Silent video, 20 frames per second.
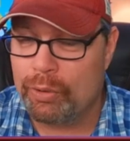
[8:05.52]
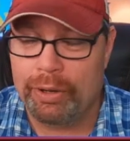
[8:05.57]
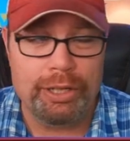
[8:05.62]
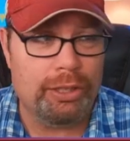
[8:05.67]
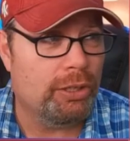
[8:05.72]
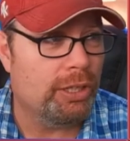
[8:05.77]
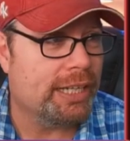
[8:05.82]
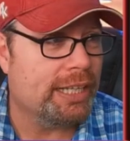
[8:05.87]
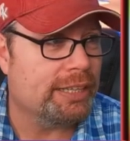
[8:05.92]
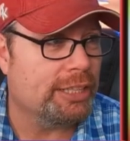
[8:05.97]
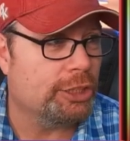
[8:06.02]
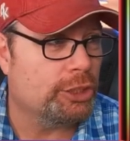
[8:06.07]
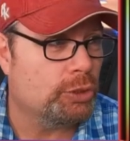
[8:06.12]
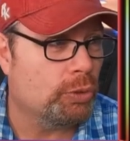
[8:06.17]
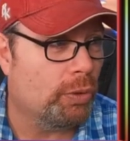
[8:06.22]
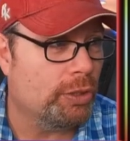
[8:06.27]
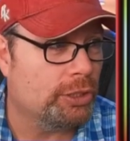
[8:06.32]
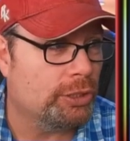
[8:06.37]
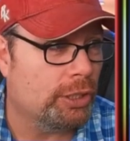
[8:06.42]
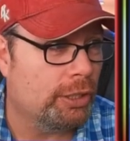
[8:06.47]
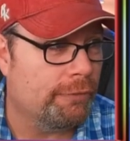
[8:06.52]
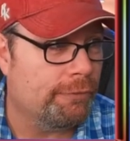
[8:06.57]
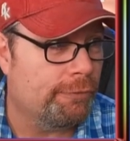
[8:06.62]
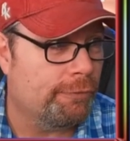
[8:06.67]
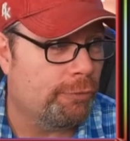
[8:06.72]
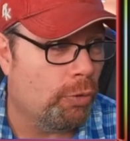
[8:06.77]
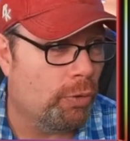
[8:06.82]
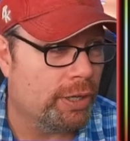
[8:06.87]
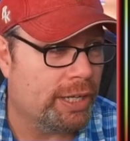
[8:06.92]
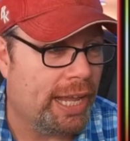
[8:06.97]
go ahead and look at the short-term
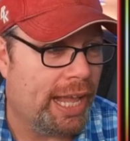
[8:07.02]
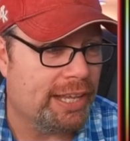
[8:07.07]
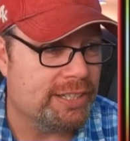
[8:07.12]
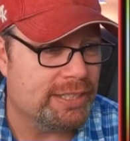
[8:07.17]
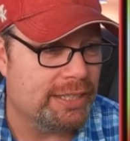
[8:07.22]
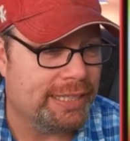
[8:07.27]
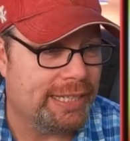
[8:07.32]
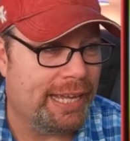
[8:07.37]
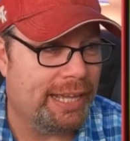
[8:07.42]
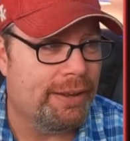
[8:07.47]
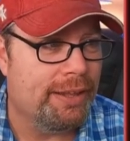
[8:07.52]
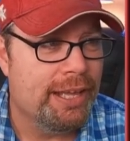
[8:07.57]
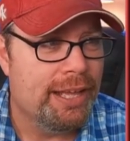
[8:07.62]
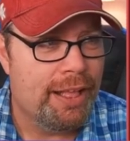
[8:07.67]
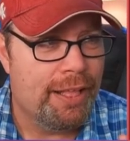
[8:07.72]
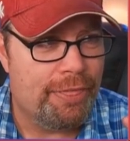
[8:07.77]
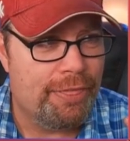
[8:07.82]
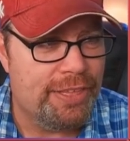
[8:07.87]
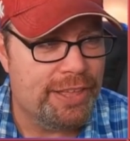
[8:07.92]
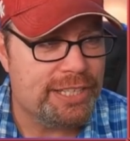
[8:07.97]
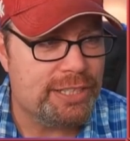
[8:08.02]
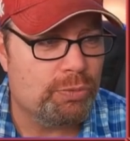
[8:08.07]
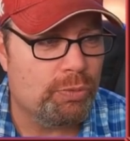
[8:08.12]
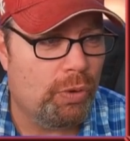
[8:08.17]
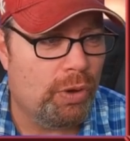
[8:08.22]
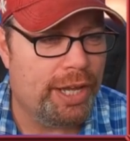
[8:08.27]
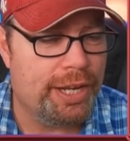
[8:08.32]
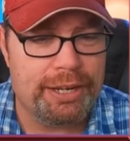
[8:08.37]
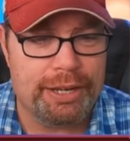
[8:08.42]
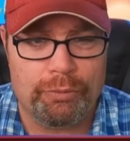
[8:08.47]
forecast. Again, this
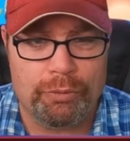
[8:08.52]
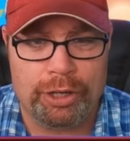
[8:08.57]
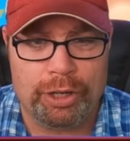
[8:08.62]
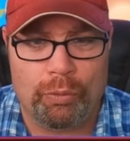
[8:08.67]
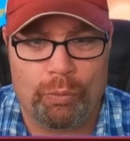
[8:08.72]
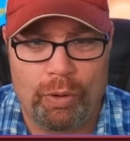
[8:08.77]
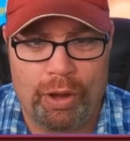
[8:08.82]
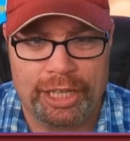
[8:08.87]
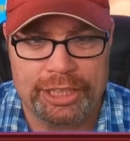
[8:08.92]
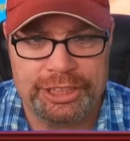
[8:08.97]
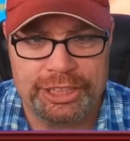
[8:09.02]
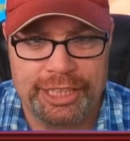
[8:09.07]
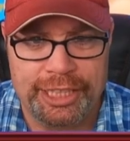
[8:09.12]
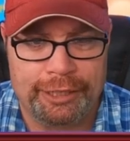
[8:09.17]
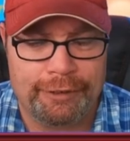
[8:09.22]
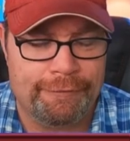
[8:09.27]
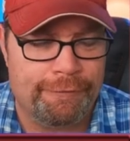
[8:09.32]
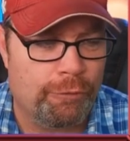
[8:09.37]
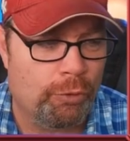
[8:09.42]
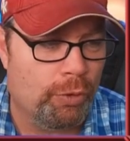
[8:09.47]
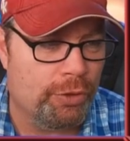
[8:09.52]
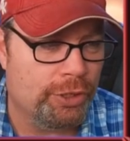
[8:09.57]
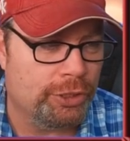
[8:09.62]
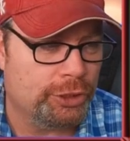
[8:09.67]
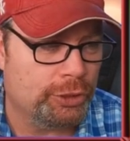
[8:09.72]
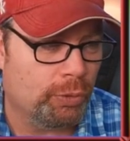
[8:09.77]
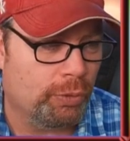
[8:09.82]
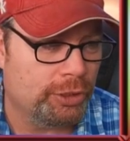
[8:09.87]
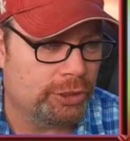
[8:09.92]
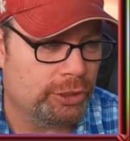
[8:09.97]
one we're going to watch here for the
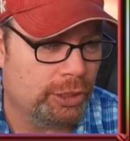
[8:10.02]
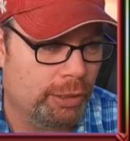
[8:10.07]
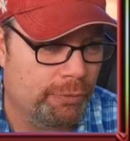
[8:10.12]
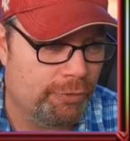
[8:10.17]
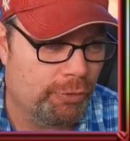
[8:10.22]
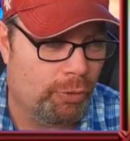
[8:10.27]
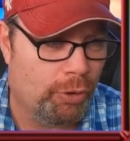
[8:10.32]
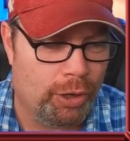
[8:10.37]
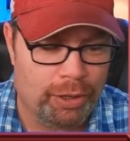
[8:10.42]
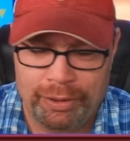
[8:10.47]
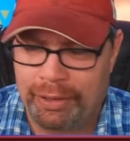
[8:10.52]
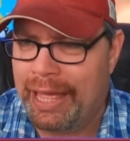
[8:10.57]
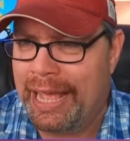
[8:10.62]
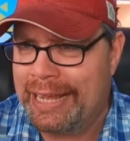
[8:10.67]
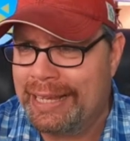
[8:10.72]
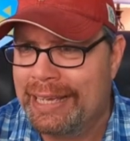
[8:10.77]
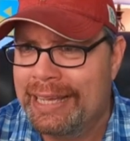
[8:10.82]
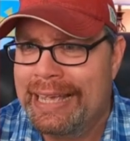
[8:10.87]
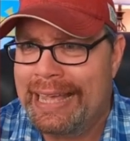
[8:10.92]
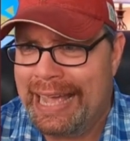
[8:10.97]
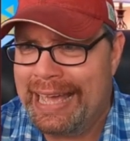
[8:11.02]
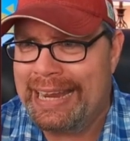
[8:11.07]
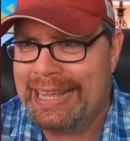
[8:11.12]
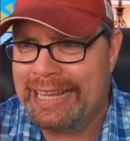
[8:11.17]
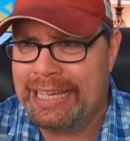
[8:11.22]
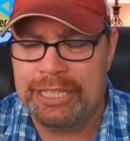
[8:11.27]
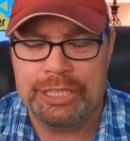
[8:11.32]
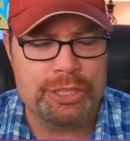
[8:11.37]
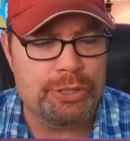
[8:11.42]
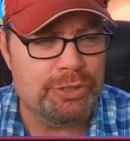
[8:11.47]
short term for like heading
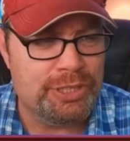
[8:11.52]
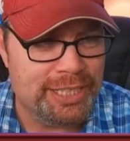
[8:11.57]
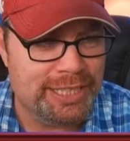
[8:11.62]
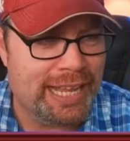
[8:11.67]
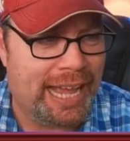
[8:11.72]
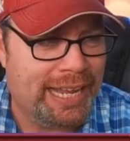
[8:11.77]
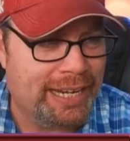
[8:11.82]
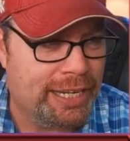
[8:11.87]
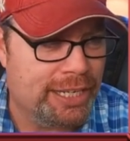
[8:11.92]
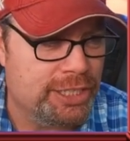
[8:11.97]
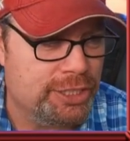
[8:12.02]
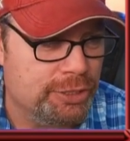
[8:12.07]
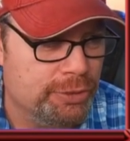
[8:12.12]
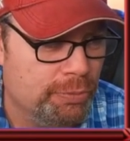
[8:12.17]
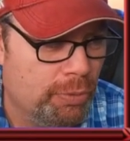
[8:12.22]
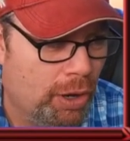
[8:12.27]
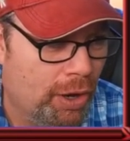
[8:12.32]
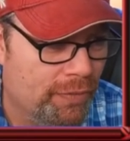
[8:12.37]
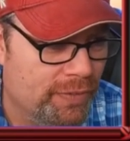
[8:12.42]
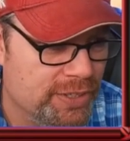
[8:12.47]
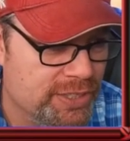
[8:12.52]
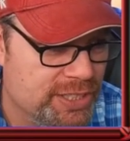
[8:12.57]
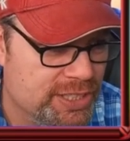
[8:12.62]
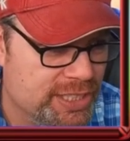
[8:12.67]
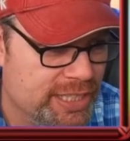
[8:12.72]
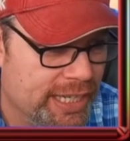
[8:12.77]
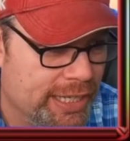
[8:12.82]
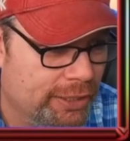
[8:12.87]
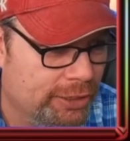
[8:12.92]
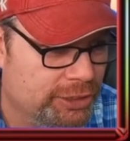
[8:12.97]
into tonight and into tomorrow. This
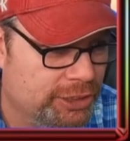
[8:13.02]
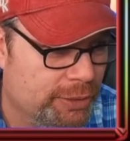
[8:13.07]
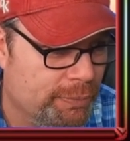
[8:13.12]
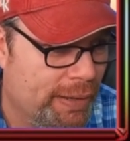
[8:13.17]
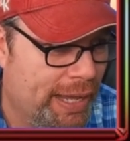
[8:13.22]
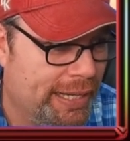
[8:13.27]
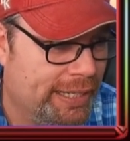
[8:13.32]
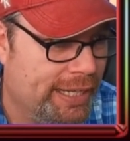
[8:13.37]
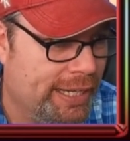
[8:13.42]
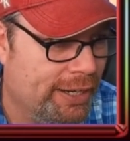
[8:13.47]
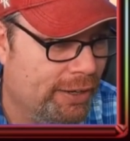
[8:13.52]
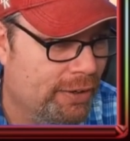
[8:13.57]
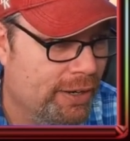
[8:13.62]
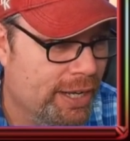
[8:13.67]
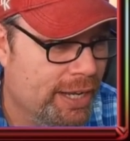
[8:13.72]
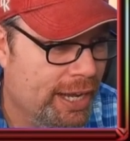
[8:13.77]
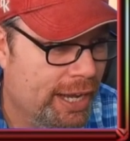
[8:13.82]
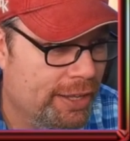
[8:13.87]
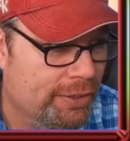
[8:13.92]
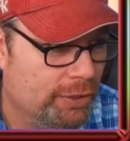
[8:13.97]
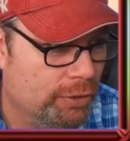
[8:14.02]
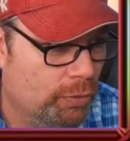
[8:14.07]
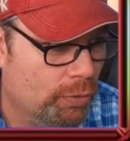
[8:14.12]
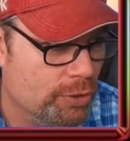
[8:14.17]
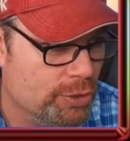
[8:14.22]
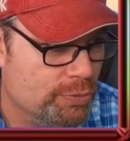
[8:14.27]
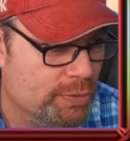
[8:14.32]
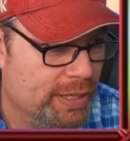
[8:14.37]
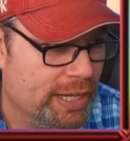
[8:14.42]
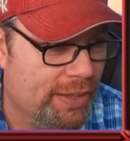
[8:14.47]
is the energy back here, and of
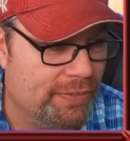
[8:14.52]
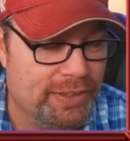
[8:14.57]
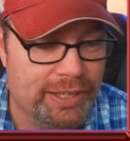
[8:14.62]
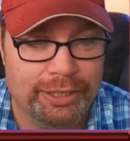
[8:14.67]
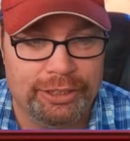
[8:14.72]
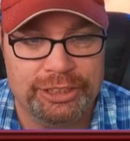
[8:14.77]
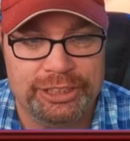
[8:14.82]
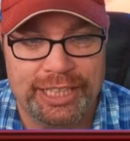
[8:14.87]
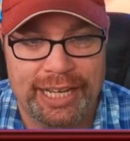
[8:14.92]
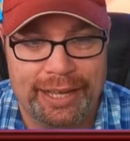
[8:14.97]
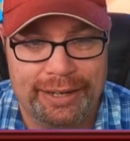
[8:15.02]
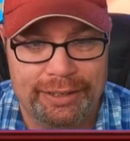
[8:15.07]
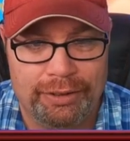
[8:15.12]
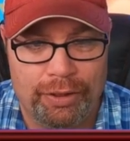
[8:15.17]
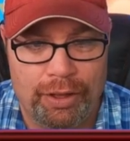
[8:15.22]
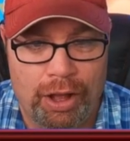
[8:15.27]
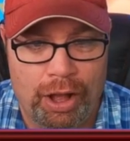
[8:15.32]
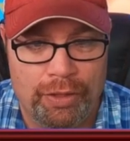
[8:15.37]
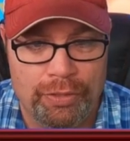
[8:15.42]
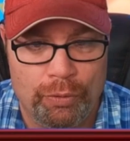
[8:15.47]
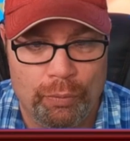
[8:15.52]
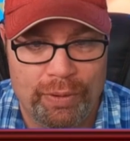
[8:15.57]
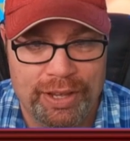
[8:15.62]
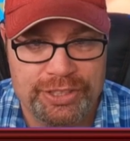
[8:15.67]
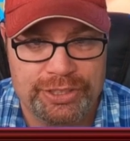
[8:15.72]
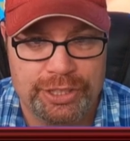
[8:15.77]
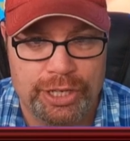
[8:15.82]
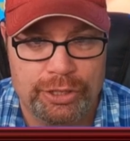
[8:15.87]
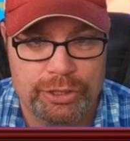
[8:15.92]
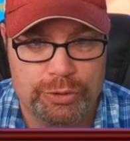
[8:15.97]
course we got the energy out here on the
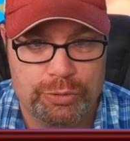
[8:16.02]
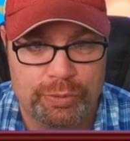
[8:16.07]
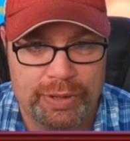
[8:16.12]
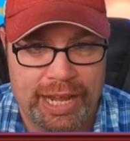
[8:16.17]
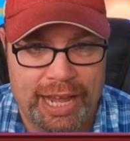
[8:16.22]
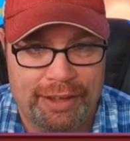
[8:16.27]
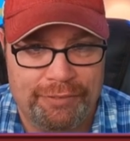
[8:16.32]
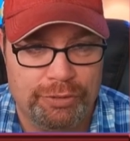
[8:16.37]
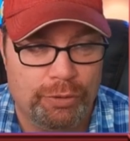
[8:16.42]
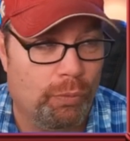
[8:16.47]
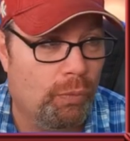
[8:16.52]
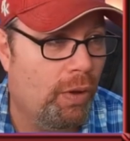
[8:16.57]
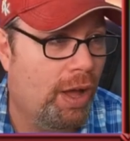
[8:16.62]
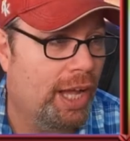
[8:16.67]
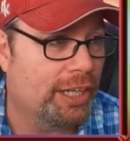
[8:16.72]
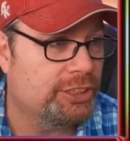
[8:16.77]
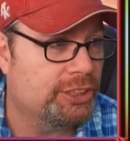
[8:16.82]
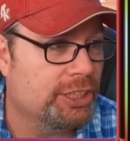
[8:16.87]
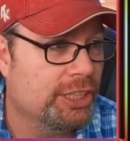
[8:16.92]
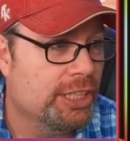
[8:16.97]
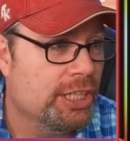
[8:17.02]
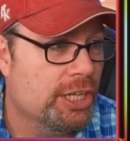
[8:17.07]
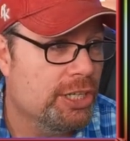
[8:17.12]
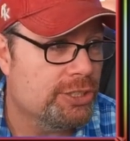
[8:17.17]
west coast we have to watch.